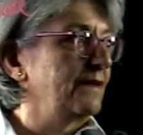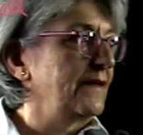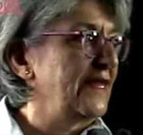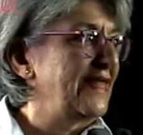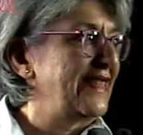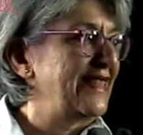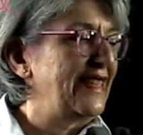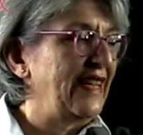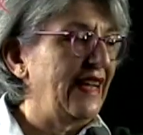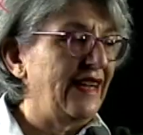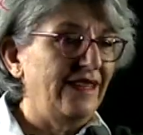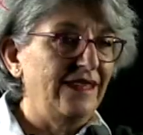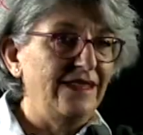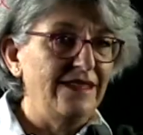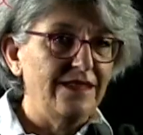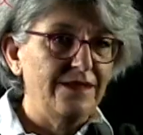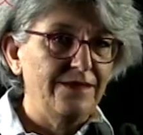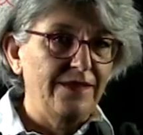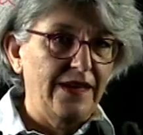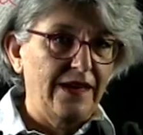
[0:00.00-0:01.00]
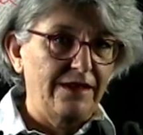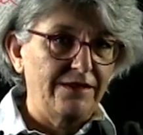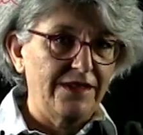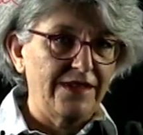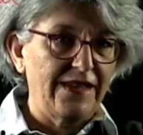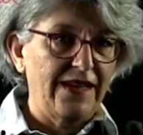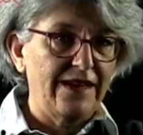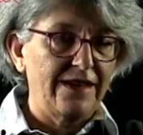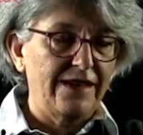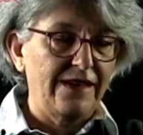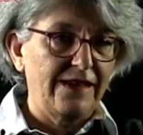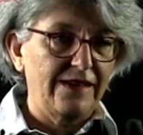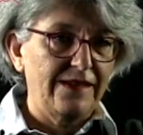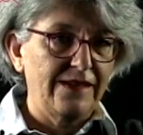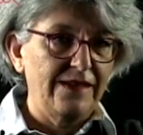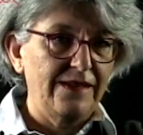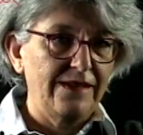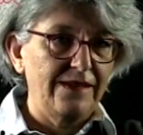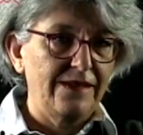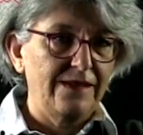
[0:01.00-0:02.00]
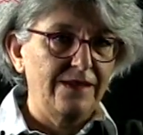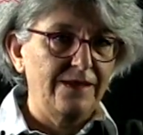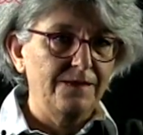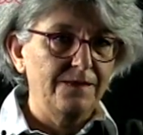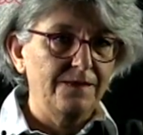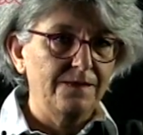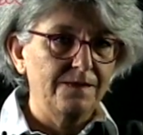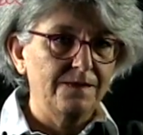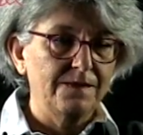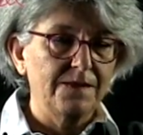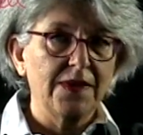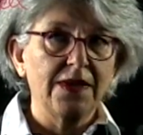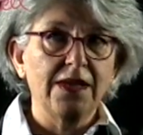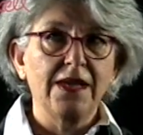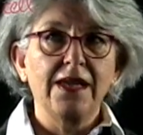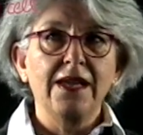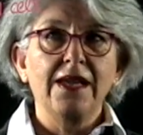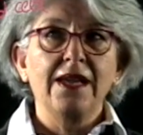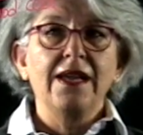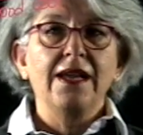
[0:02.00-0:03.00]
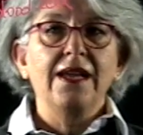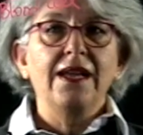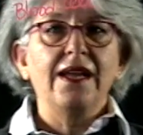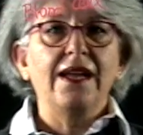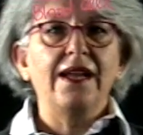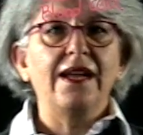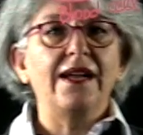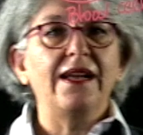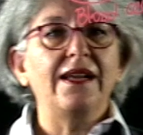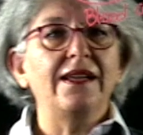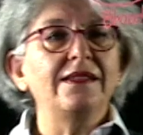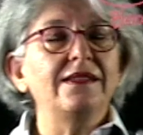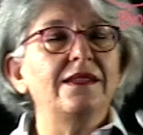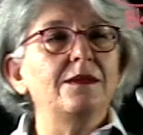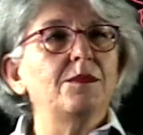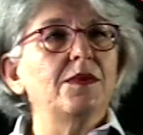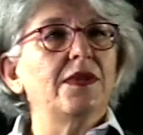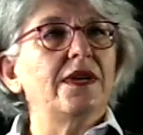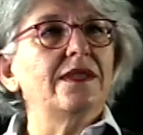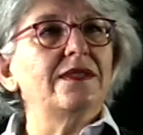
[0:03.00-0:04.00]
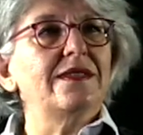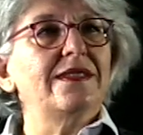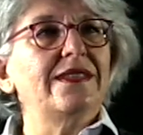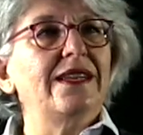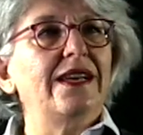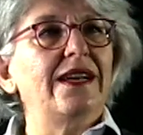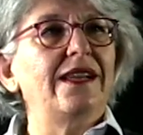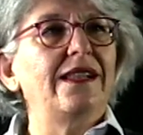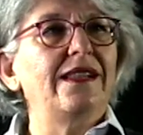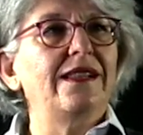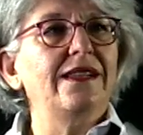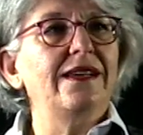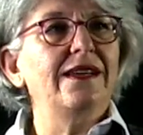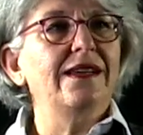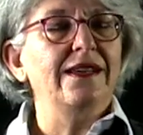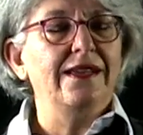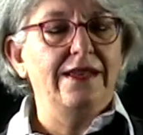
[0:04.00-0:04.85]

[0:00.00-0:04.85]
cells wherever they are needed, and the blood cell